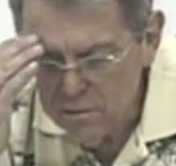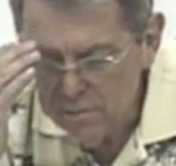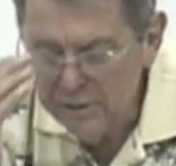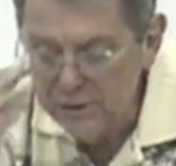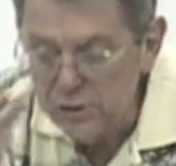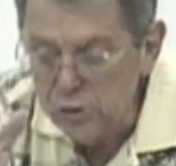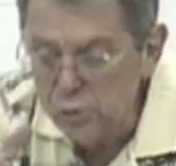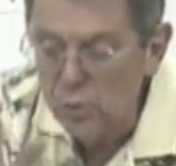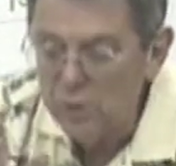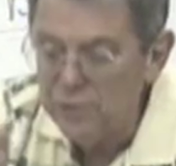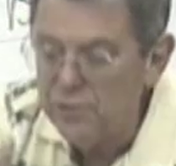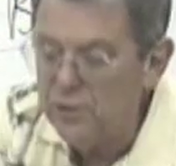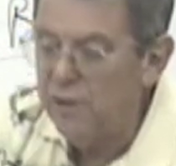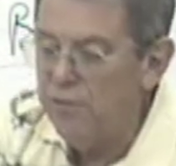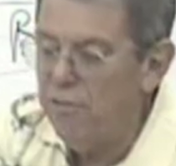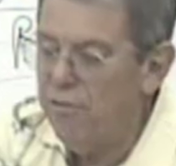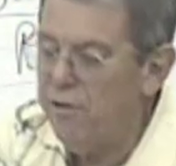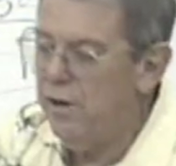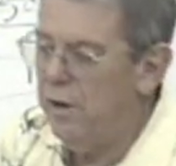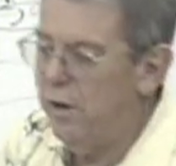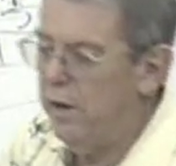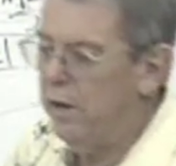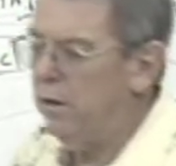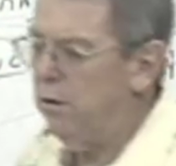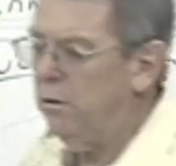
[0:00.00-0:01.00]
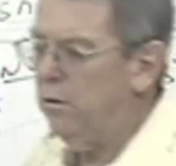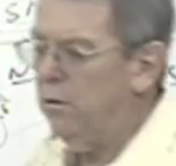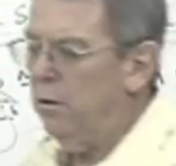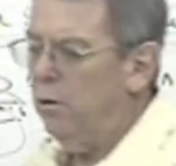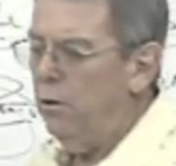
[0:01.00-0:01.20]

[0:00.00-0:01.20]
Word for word: this is what they think.